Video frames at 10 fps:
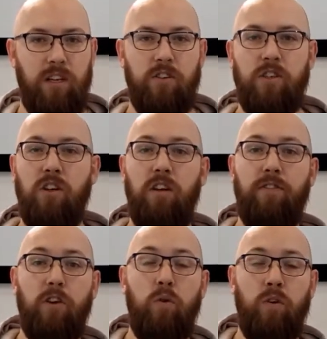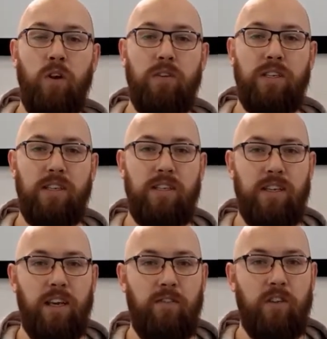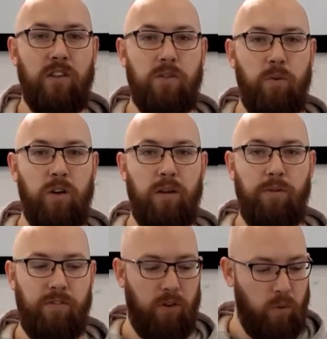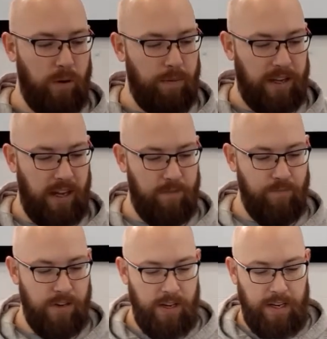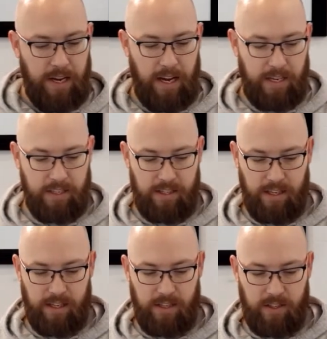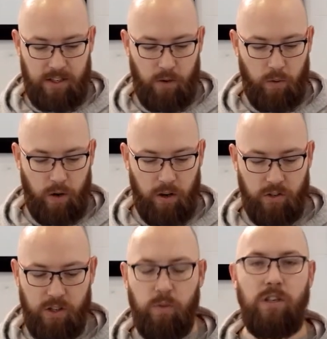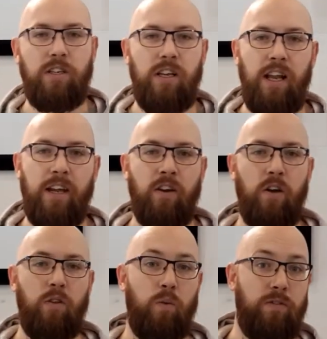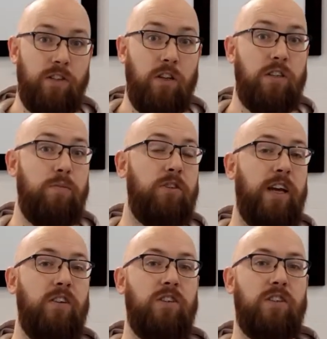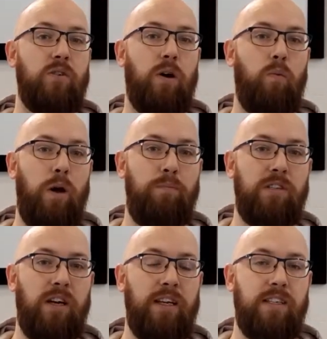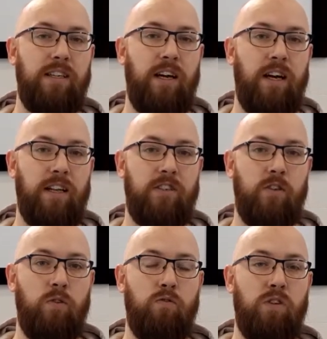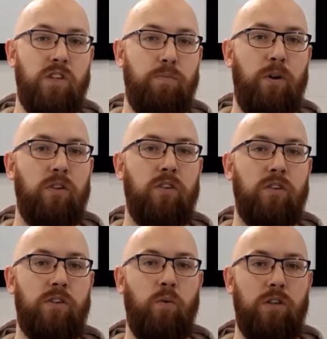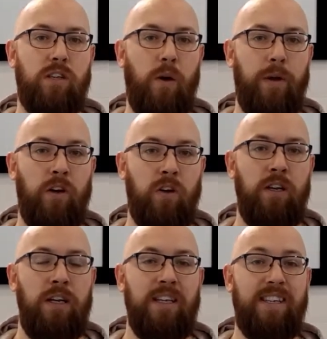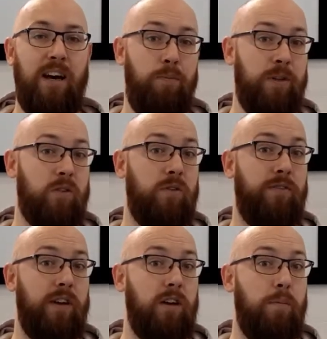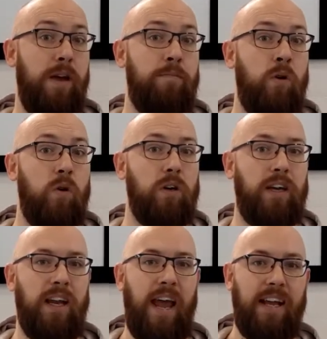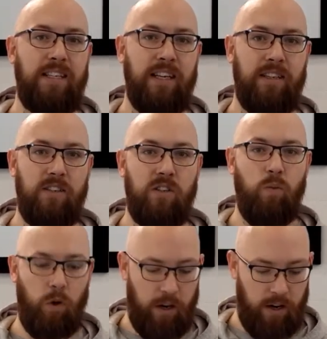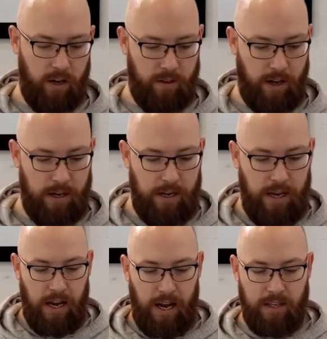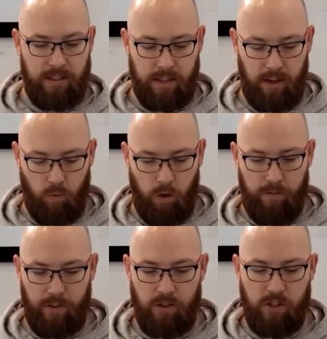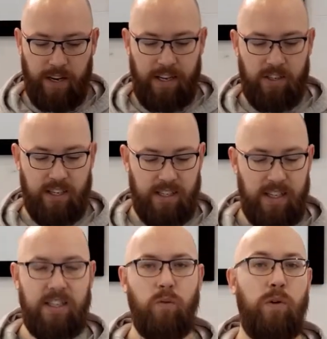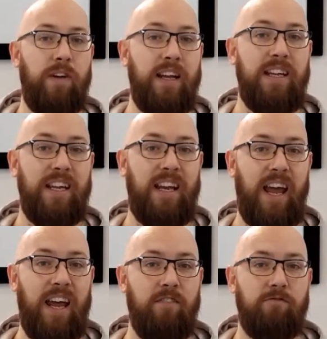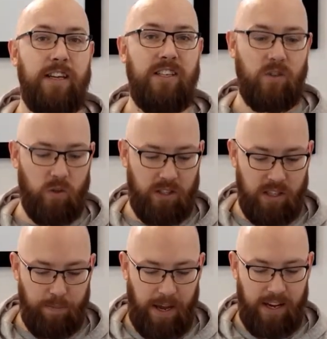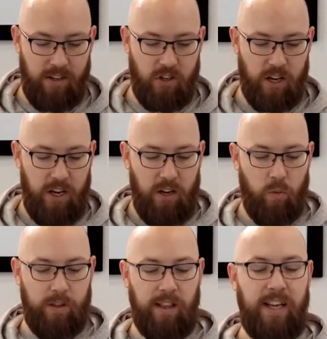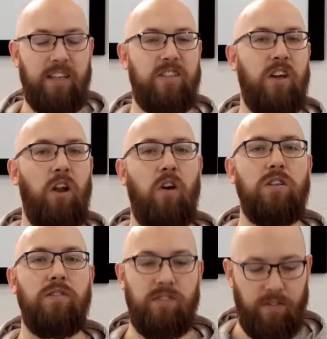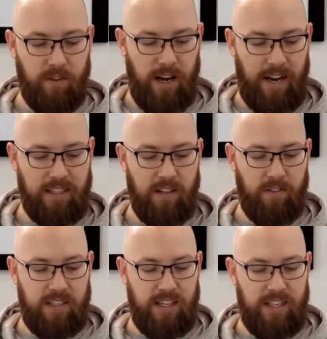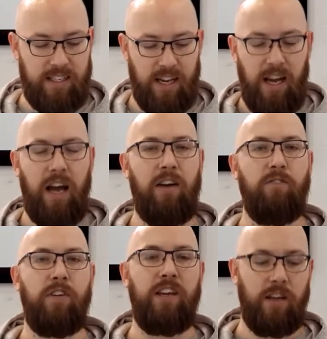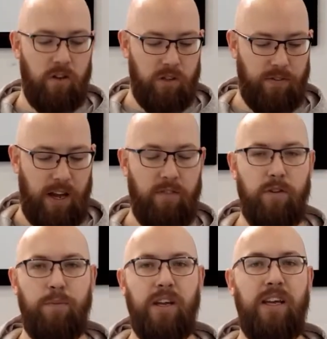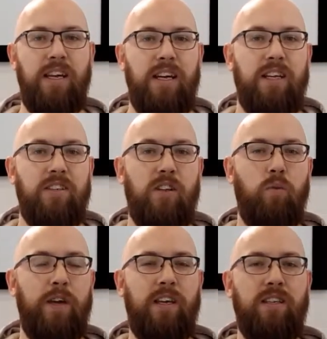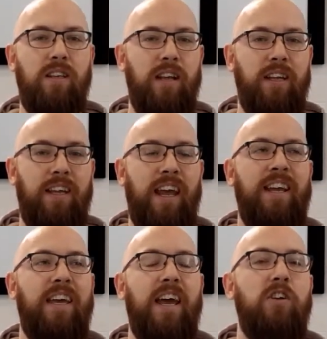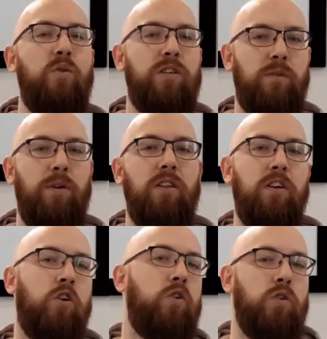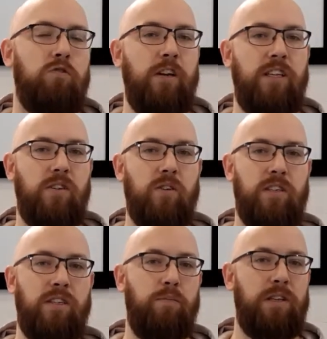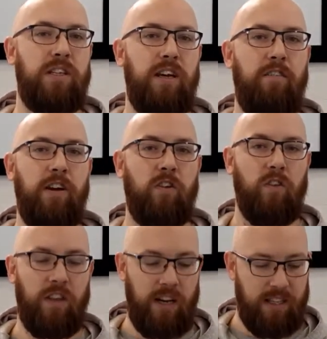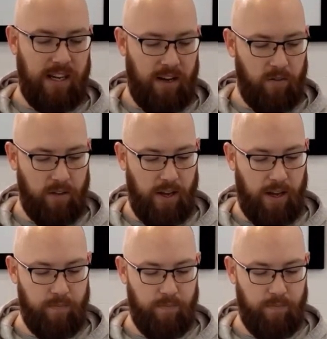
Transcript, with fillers: Just got a few notices to give you this morning before we begin. And uh, so I just want to let you know that we've done some changes to our website uh, to respond to what's going on, to help us all feel a bit more connected to one another. And uh, one of those changes is that we've added in a resources page with links to lots of different activities and videos for everybody so that we can engage with some other good resources and material that is out there.